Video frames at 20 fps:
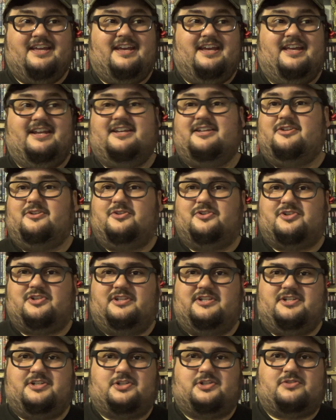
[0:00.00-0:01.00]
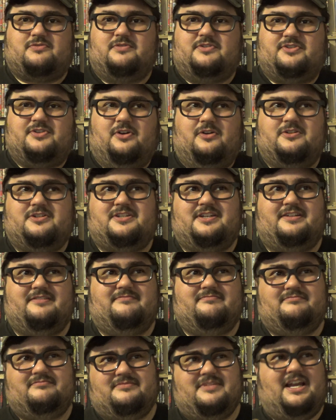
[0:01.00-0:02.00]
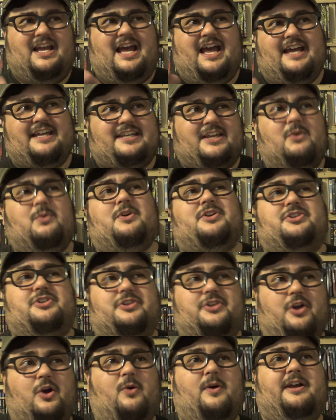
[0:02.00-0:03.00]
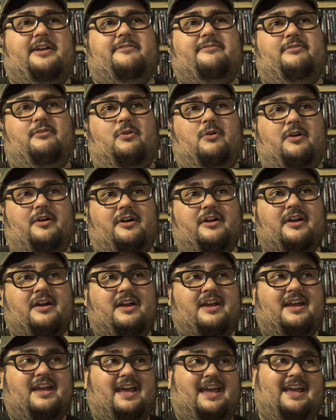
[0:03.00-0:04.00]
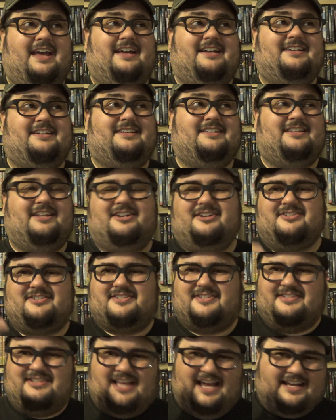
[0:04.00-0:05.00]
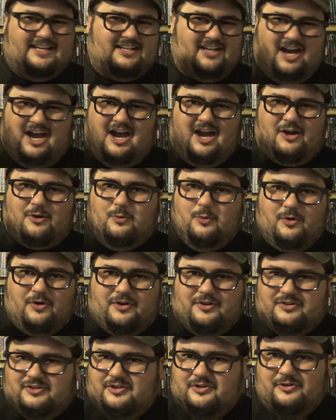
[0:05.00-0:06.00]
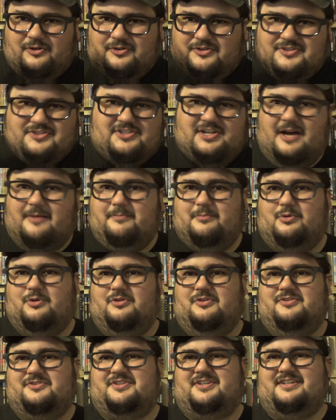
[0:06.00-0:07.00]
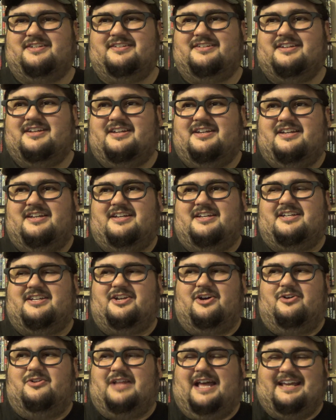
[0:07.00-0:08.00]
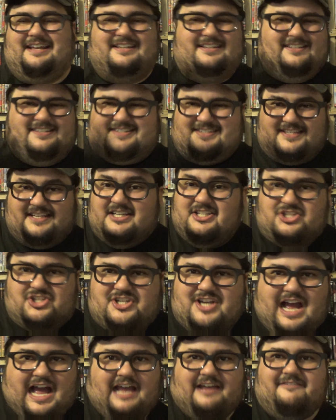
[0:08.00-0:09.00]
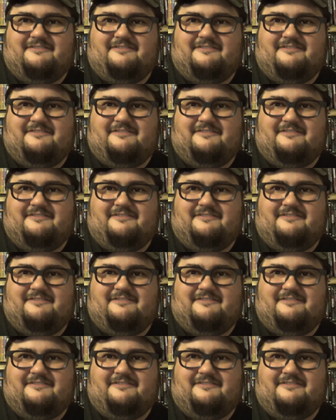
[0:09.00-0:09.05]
And it usually just results in, yeah, I get what you're going for. And there's like awkward little stumbles and you know, like CGI